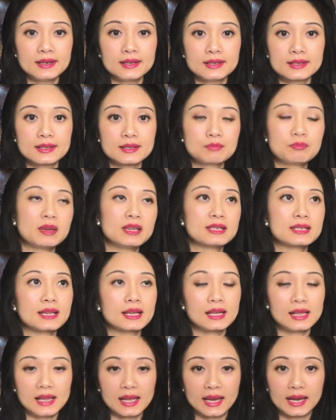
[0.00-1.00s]
it's
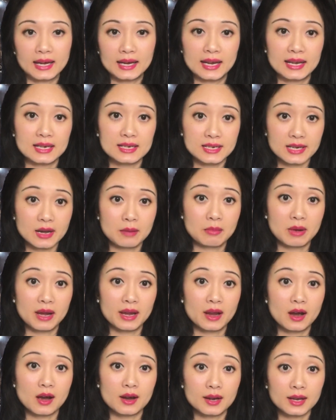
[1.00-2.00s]
basically like an
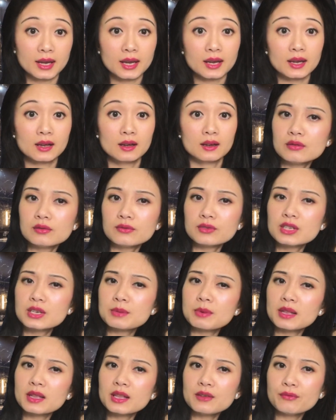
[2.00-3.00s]
antibiotic.
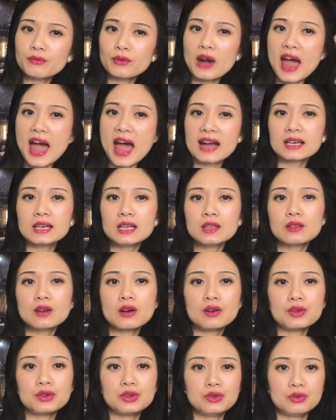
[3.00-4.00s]
Typically for acne
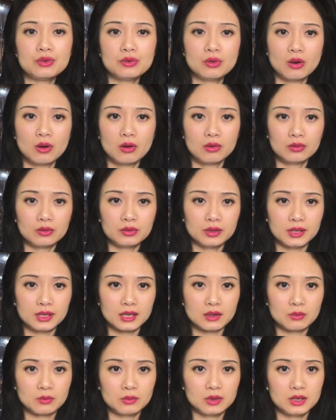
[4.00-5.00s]
though, you
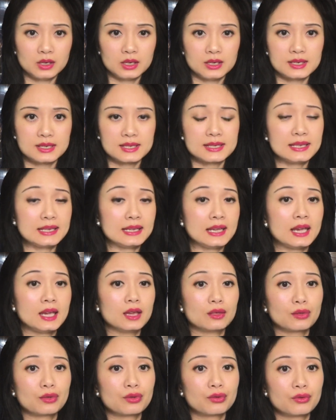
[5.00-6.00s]
only would see
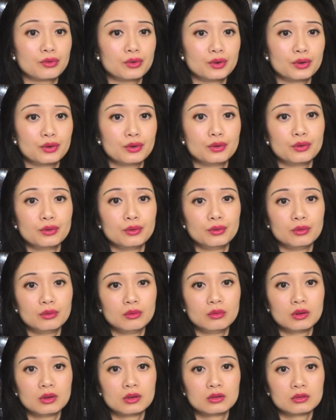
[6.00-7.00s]
it
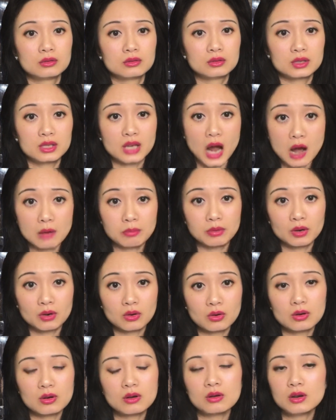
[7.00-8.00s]
through
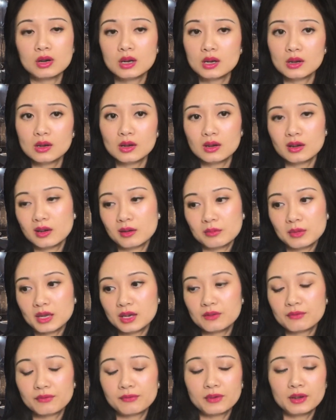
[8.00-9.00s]
topical. I
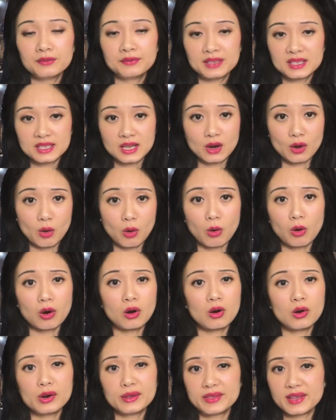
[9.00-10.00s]
mean, if it's an
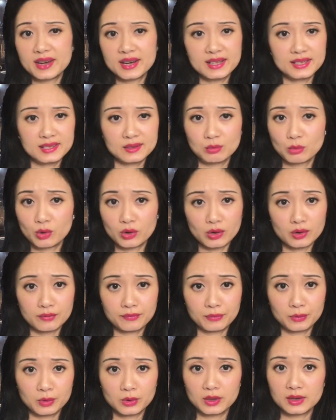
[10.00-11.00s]
oral, then it's more
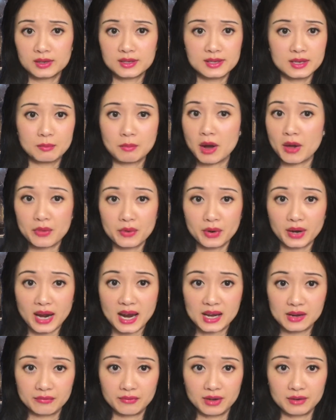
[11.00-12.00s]
for some other
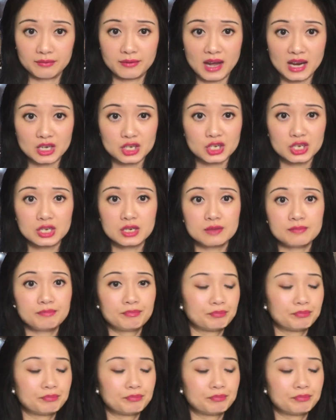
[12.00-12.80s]
kind of infection.